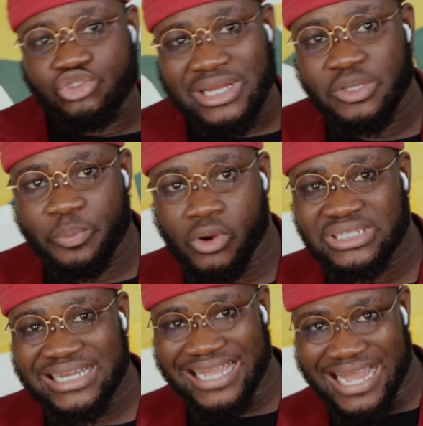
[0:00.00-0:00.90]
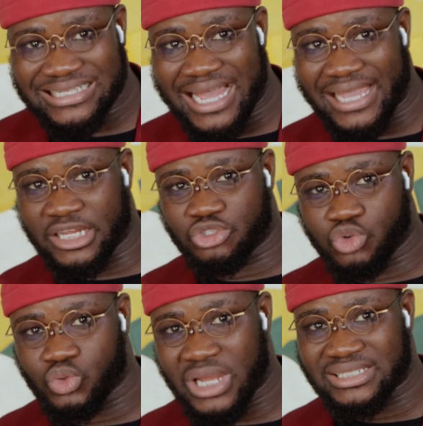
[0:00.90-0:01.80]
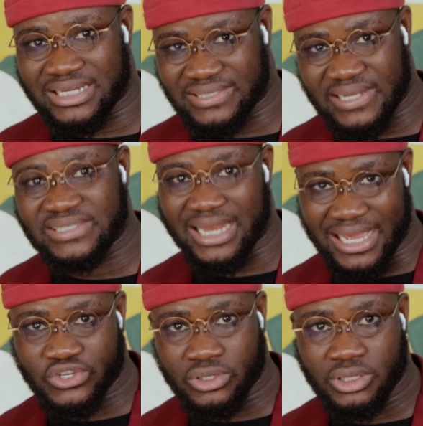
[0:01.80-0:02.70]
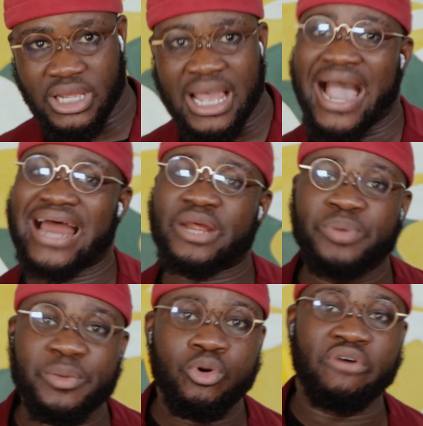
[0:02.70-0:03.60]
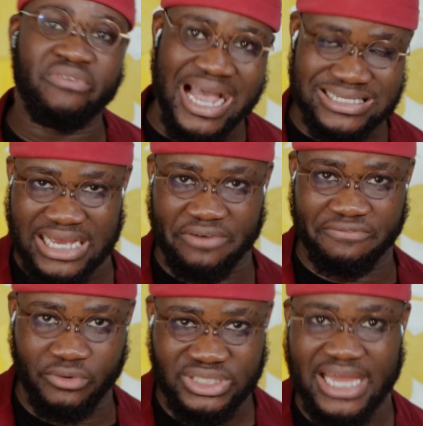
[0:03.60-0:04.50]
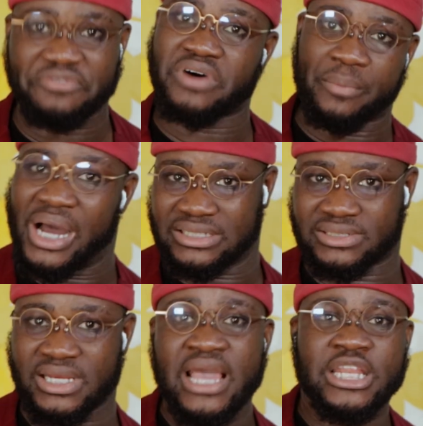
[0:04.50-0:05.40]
Israel supported Gaza in the 2006 election, and the people of Gaza voted for Hamas.